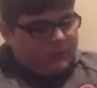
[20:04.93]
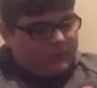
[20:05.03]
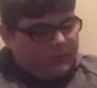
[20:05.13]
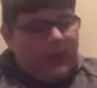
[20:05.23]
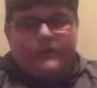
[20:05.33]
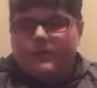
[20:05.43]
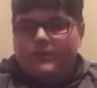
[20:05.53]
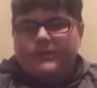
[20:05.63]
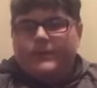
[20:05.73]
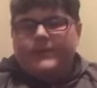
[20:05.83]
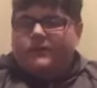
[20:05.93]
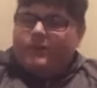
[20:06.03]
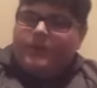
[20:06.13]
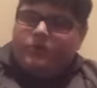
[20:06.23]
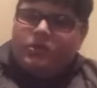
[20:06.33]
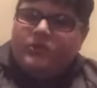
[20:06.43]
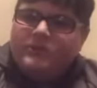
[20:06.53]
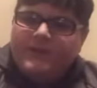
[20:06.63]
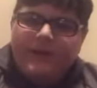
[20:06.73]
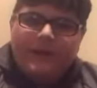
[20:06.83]
Yeah, so it's going to be coming out
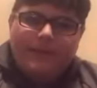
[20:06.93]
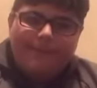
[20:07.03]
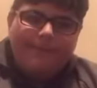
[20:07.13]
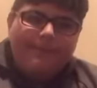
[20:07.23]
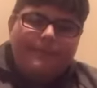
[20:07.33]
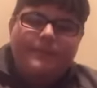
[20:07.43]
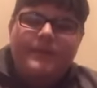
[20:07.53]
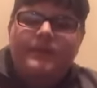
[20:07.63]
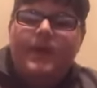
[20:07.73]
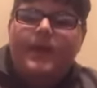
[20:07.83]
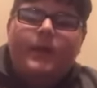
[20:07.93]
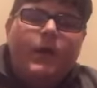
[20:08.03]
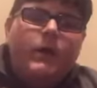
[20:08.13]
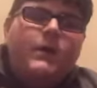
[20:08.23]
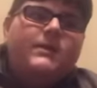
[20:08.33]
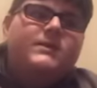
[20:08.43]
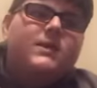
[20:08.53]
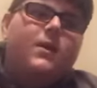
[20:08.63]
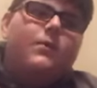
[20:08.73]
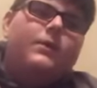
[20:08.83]
Tuesday midday.
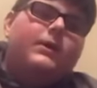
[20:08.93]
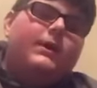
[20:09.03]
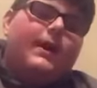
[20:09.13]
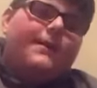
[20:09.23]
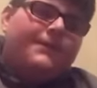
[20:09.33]
So yeah,